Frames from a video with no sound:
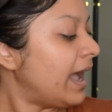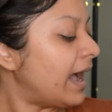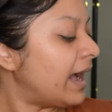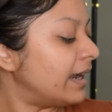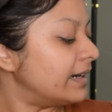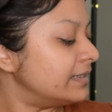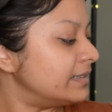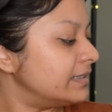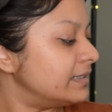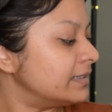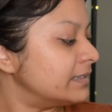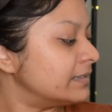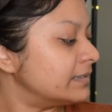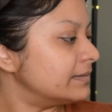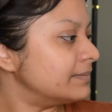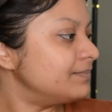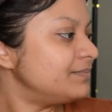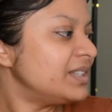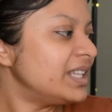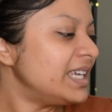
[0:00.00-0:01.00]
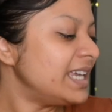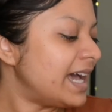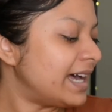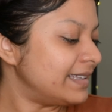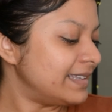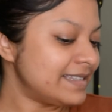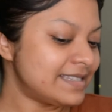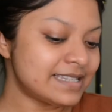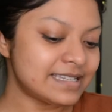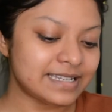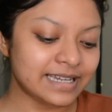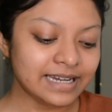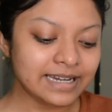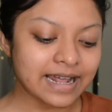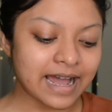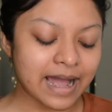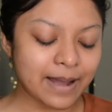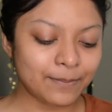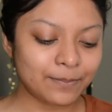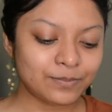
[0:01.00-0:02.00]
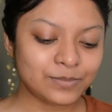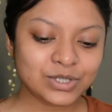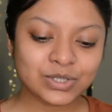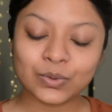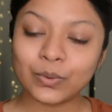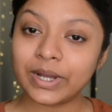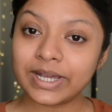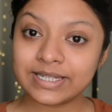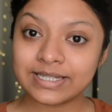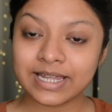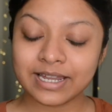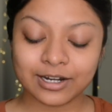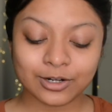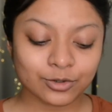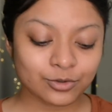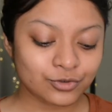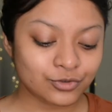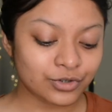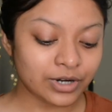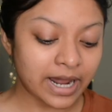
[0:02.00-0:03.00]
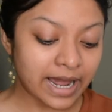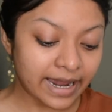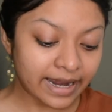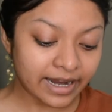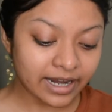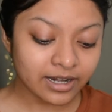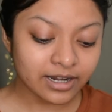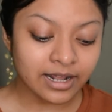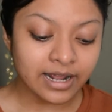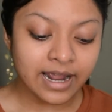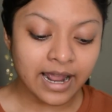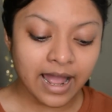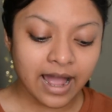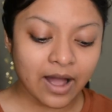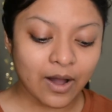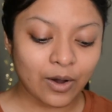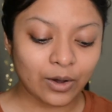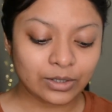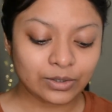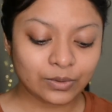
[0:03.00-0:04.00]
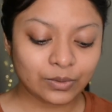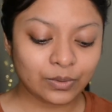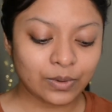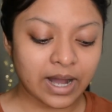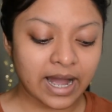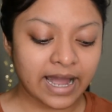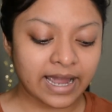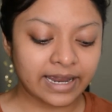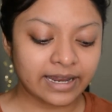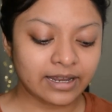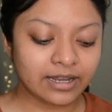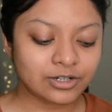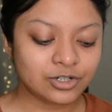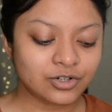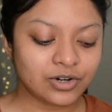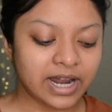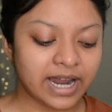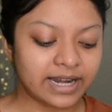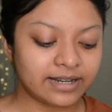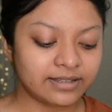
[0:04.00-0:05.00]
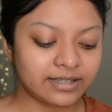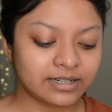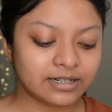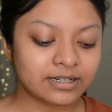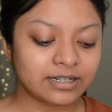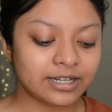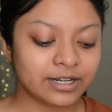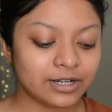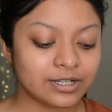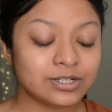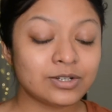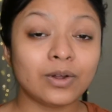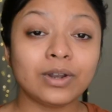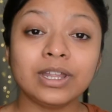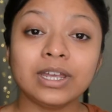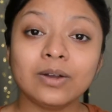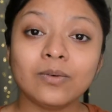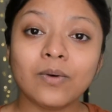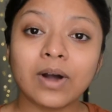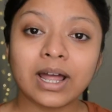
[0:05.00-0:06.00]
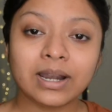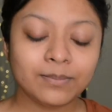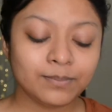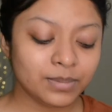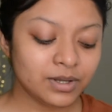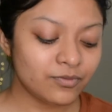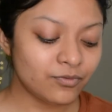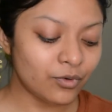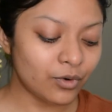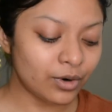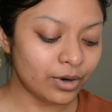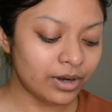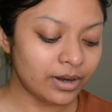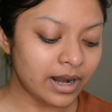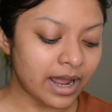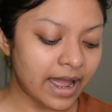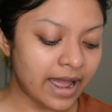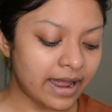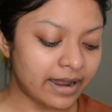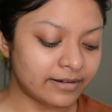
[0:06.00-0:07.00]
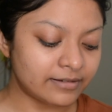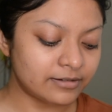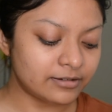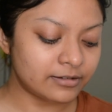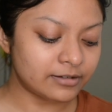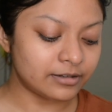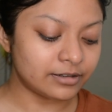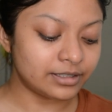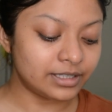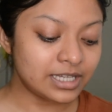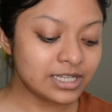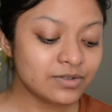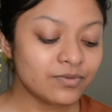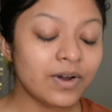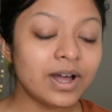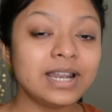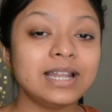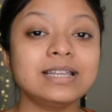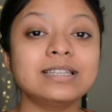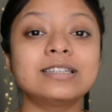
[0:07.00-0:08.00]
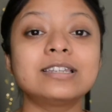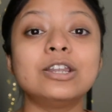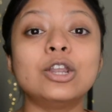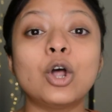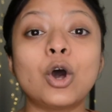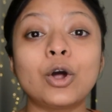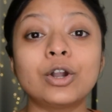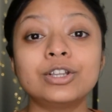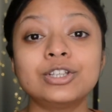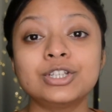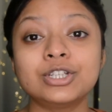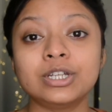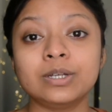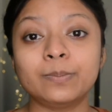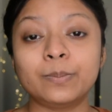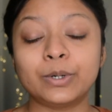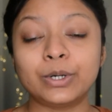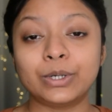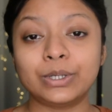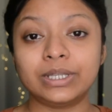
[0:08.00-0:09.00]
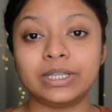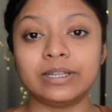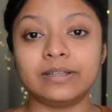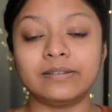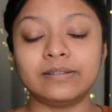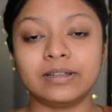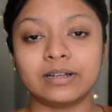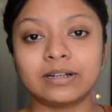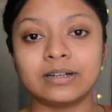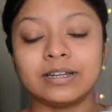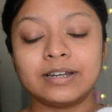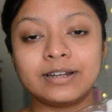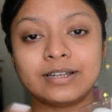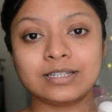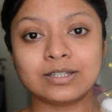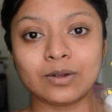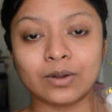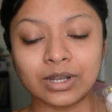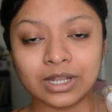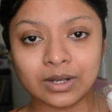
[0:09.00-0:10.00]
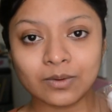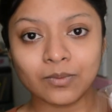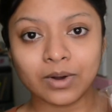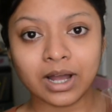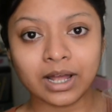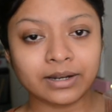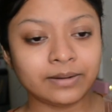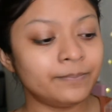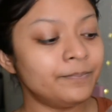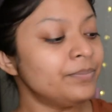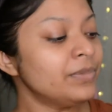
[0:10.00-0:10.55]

and uh, yeah this is it i'm so excited to try it although i tried the clarisonic one before and uh, this one is a lot cheaper than the clarisonic one